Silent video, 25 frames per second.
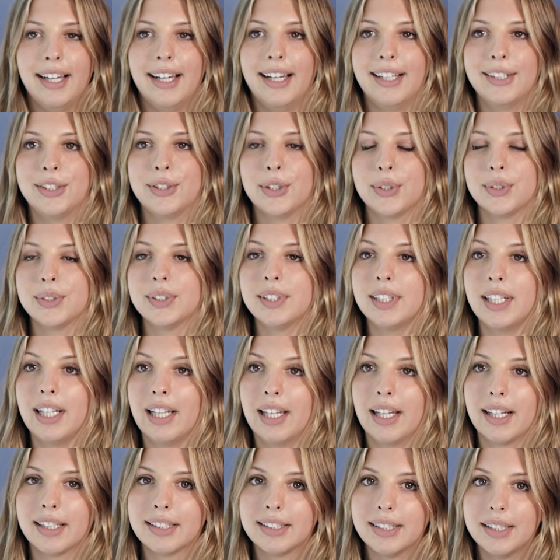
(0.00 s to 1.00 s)
I chose the
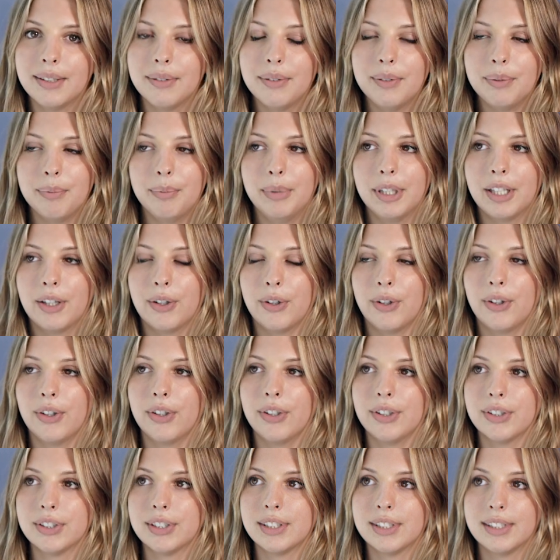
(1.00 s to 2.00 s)
elective
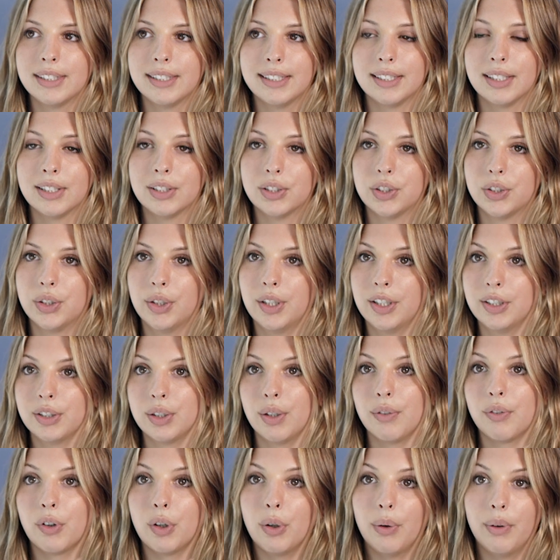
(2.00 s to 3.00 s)
because as a student
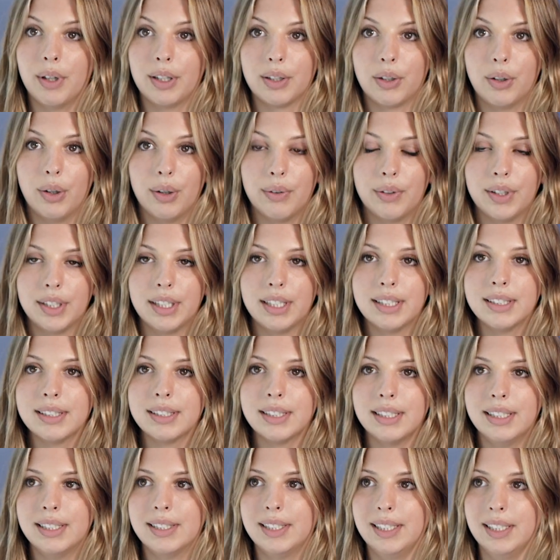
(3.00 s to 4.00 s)
of global
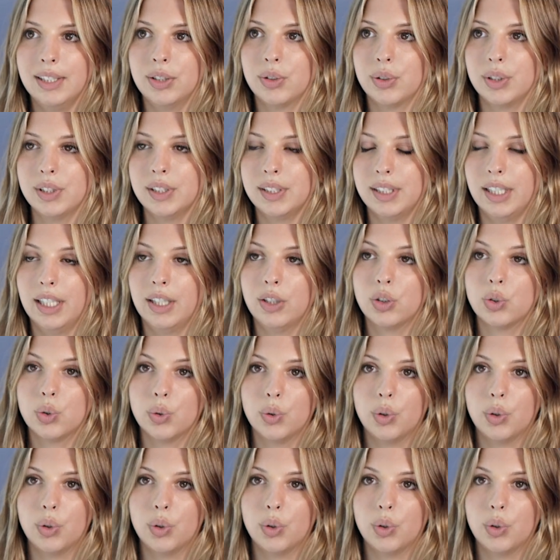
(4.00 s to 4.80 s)
governance, it's interesting to